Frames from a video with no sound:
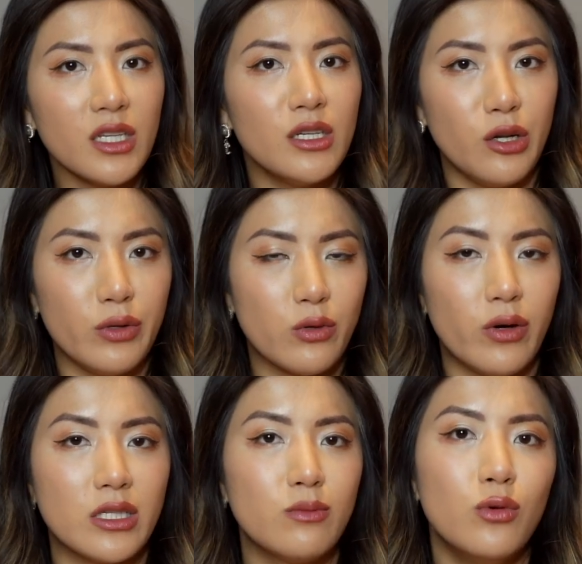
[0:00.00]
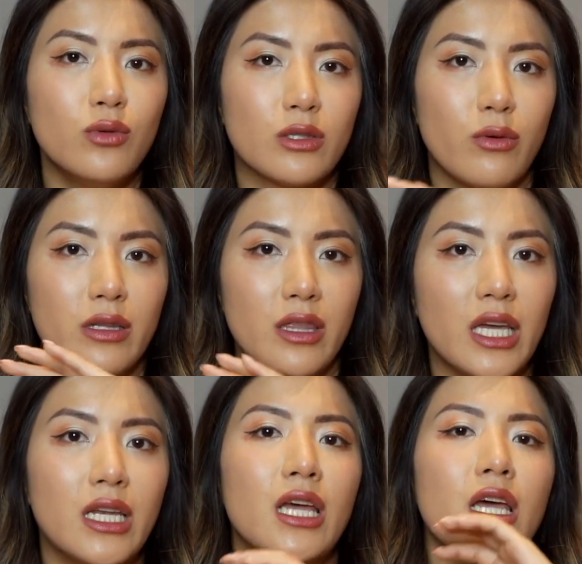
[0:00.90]
you know, it's quite small, it's quite
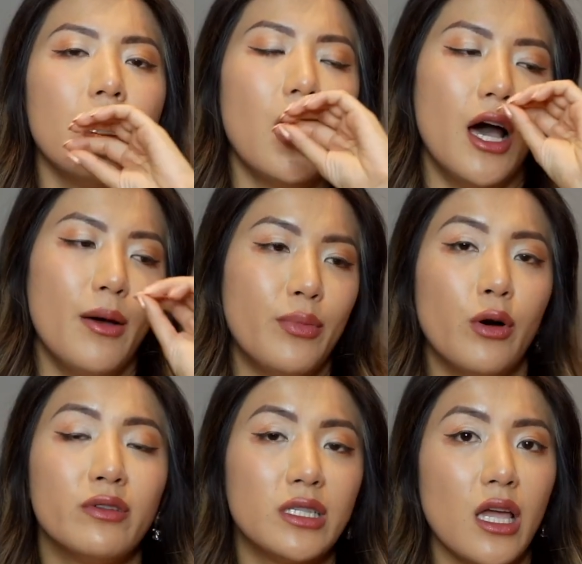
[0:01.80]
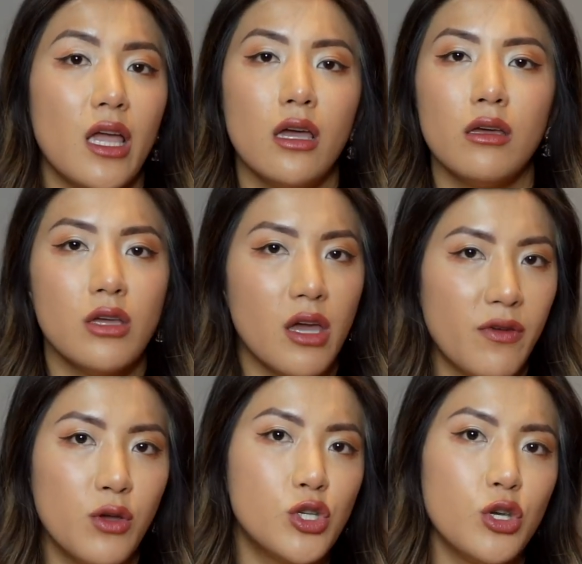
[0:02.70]
thin. Uh, but obviously
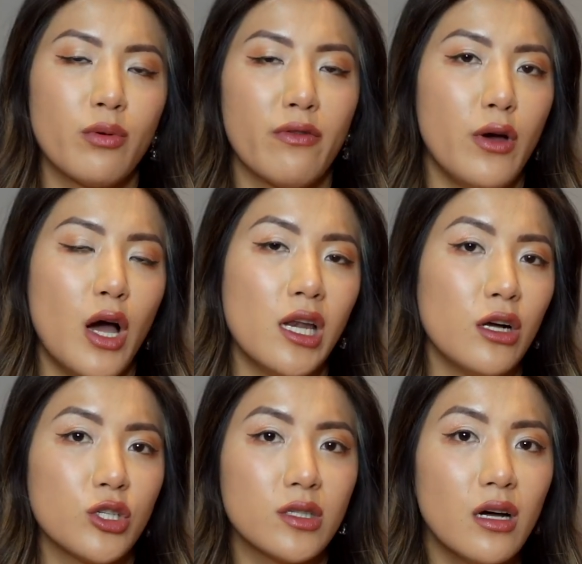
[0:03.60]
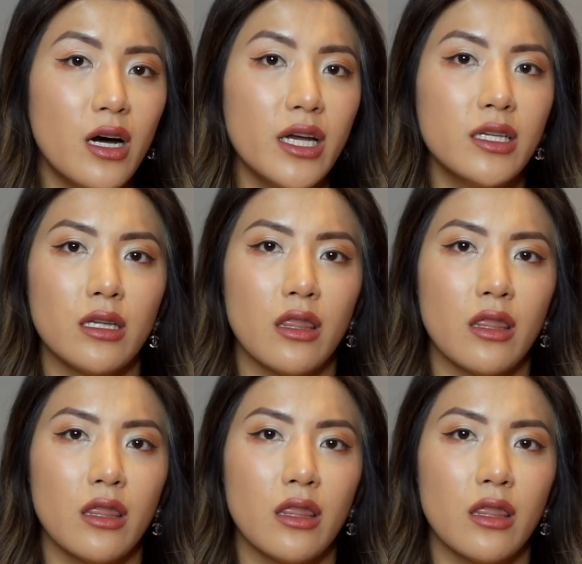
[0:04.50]
if you do prefer a larger size,